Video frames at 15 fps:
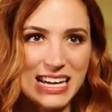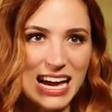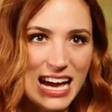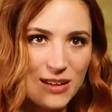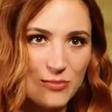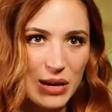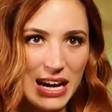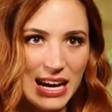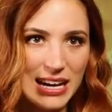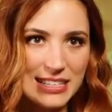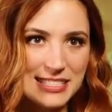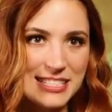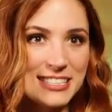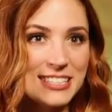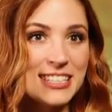to hide
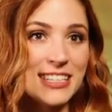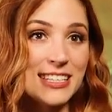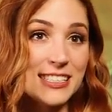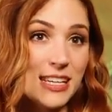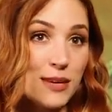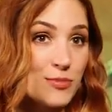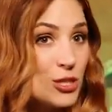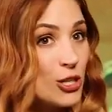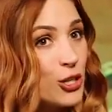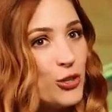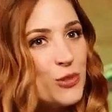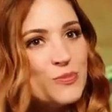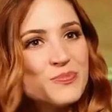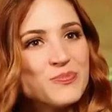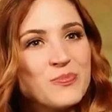behind? It's up to
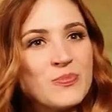you.